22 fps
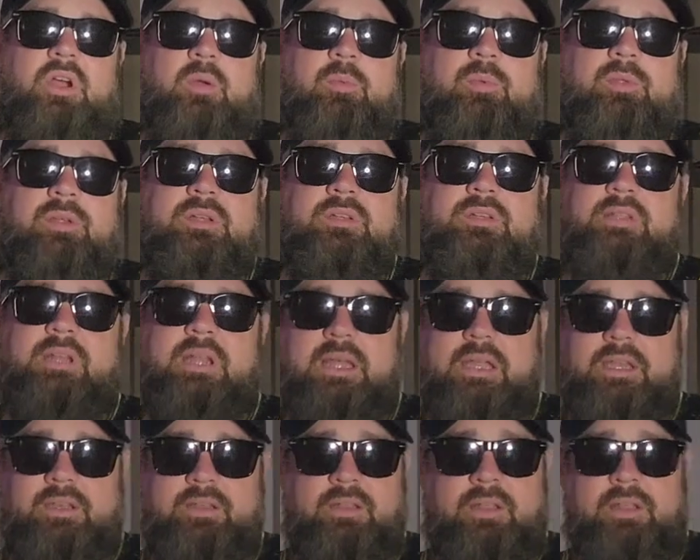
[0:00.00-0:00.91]
can think
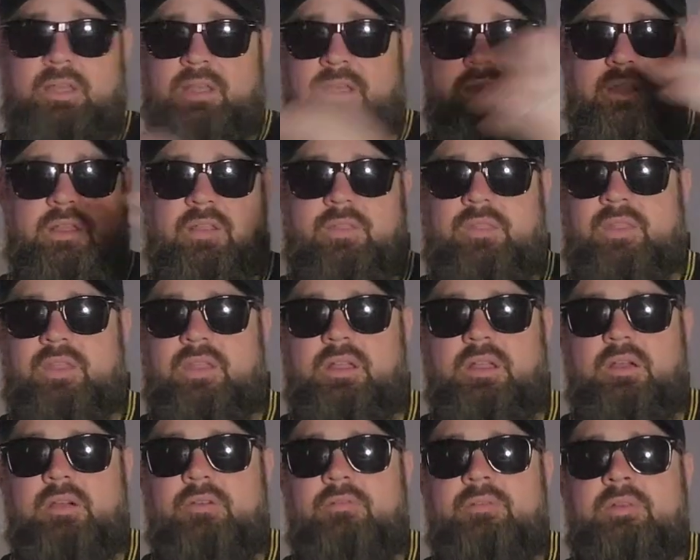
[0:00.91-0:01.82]
of, and they
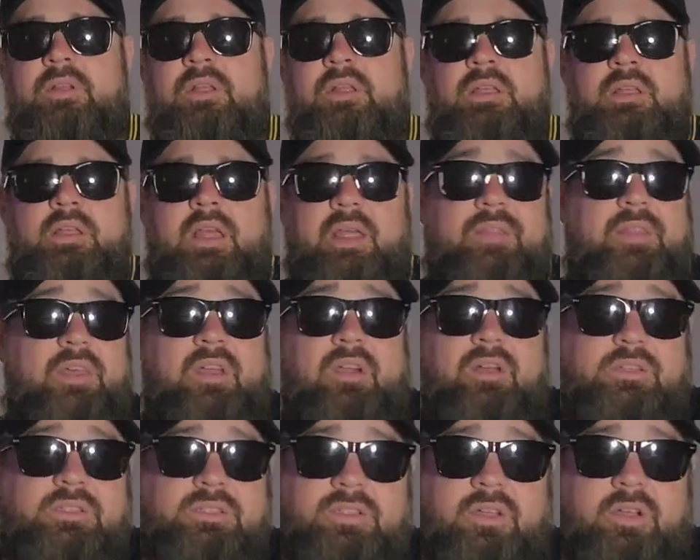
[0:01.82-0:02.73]
all started and
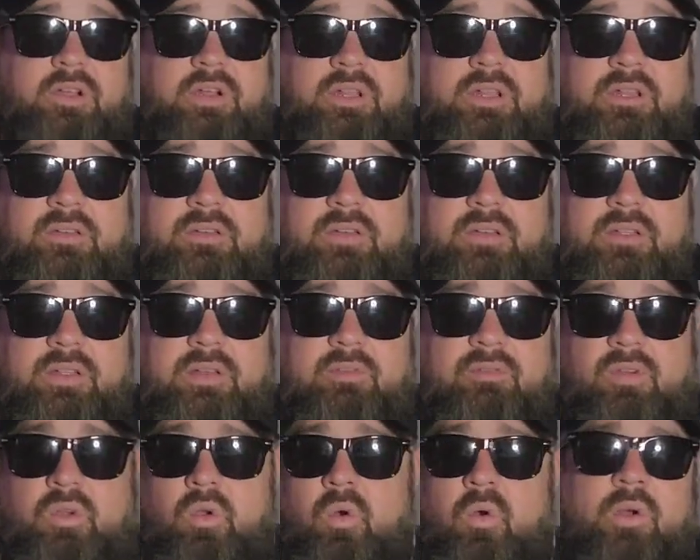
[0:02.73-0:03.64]
recorded their first
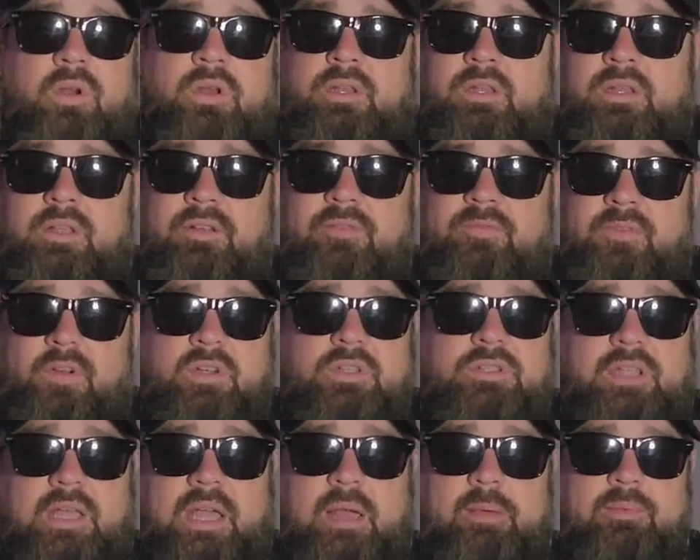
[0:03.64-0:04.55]
albums with crap
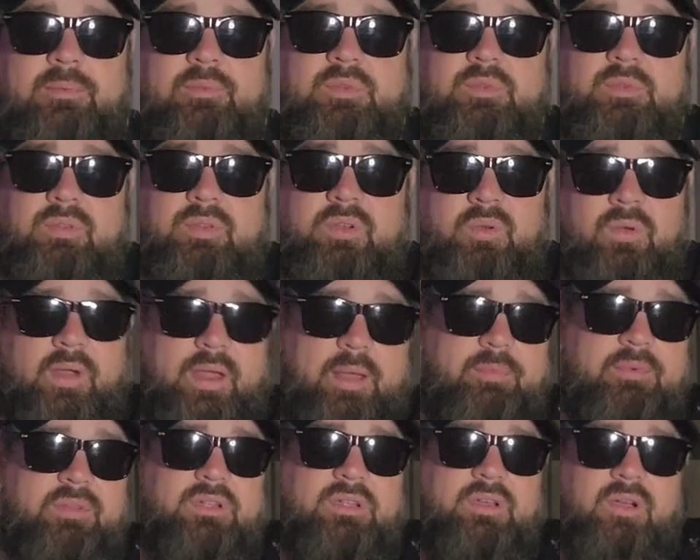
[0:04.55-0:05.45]
guitars.
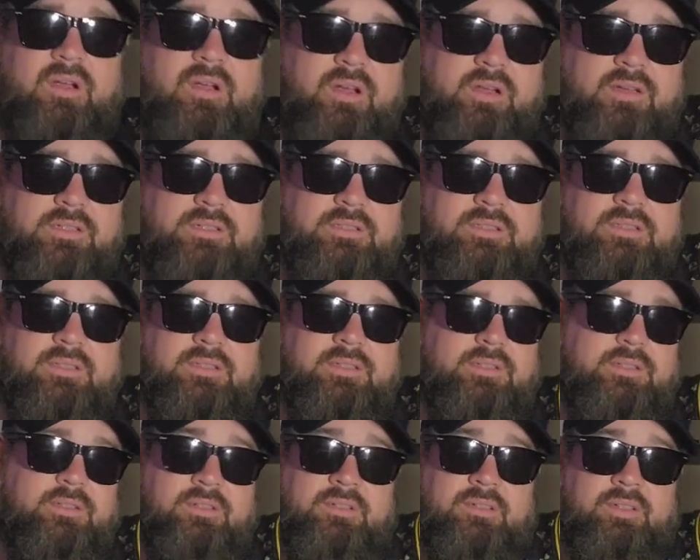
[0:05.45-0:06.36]

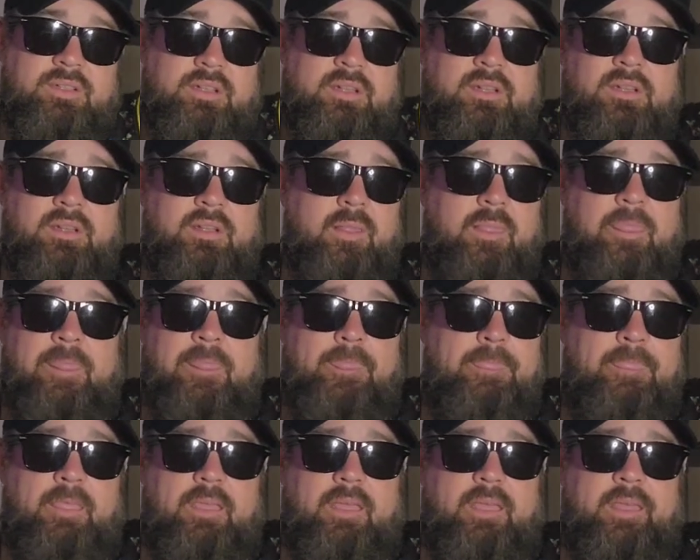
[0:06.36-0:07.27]
And
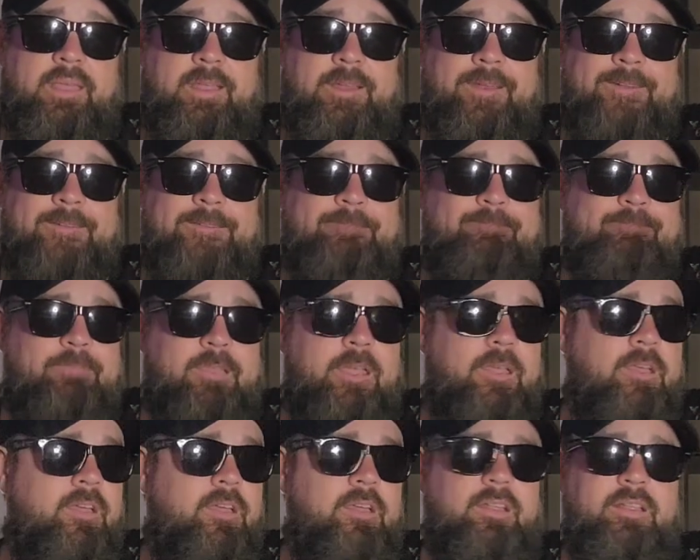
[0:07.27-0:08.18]

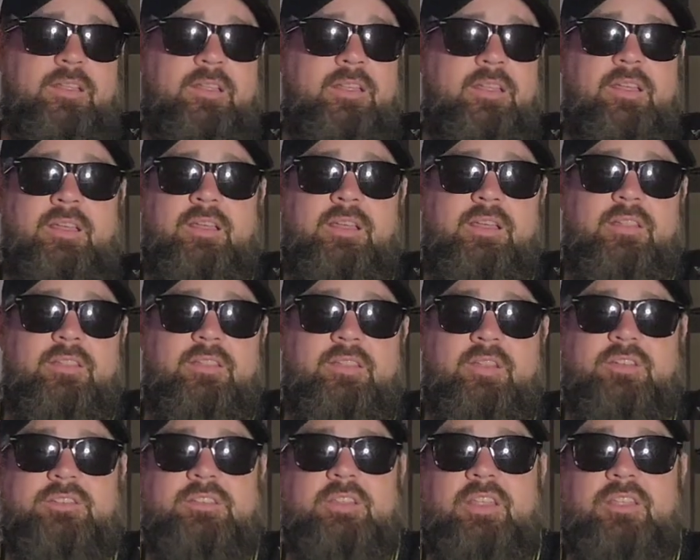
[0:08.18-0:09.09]
there's nothing wrong with
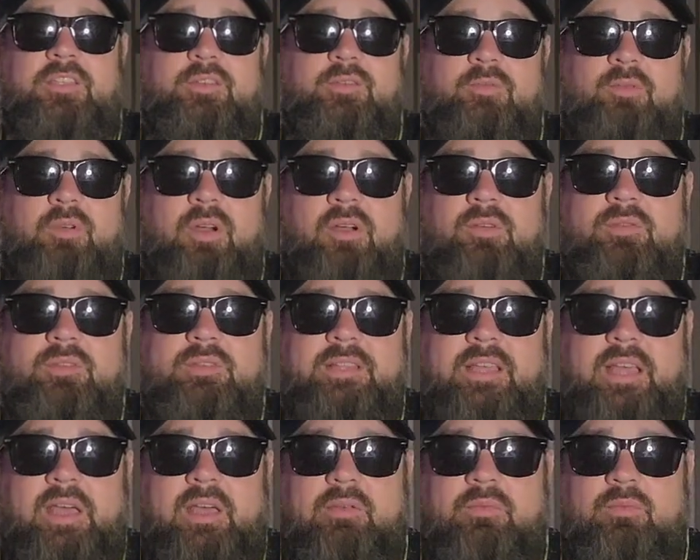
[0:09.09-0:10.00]
that. Whatever
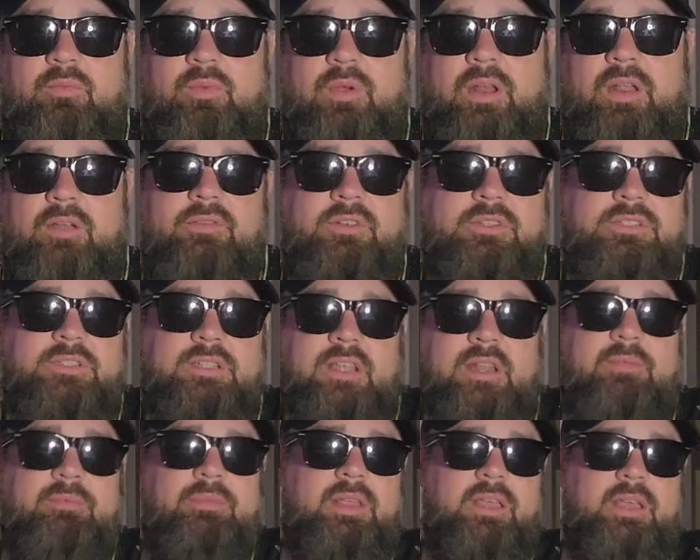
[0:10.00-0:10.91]
setup they had on their
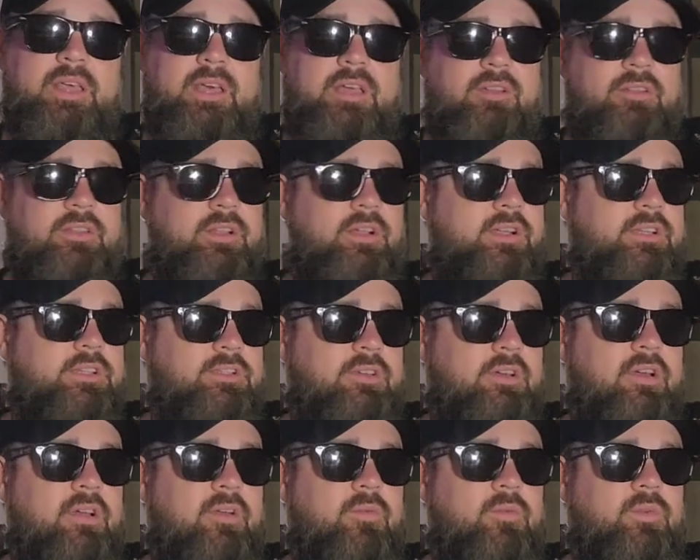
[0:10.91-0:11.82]
guitar was
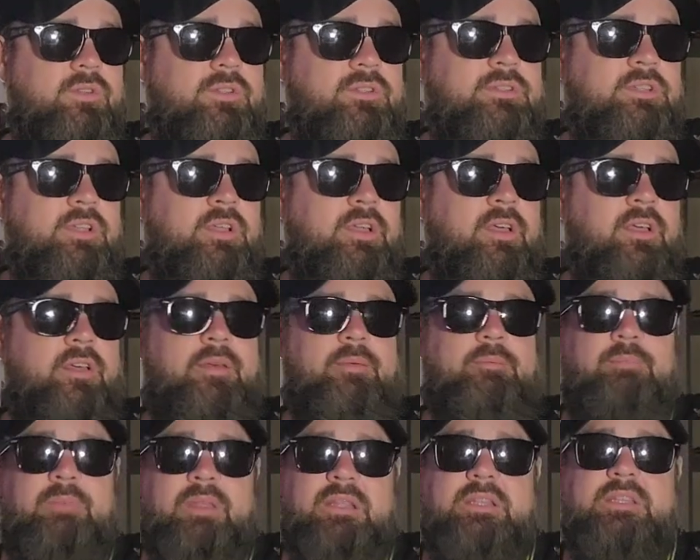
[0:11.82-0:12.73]
meant to be for
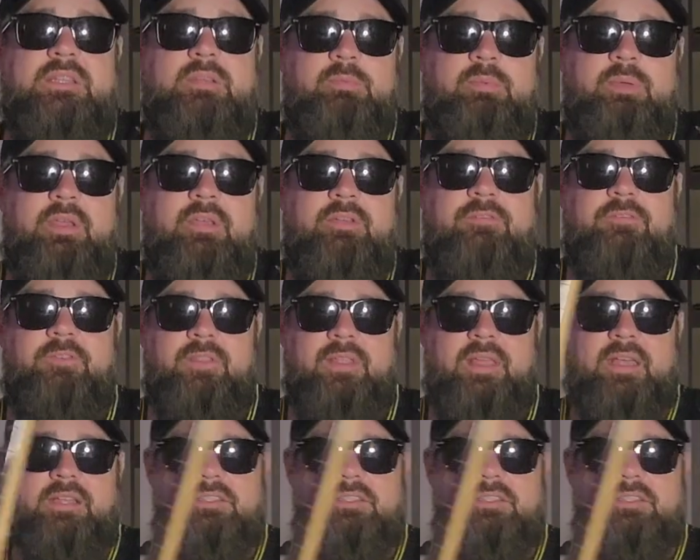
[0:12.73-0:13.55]
that situation.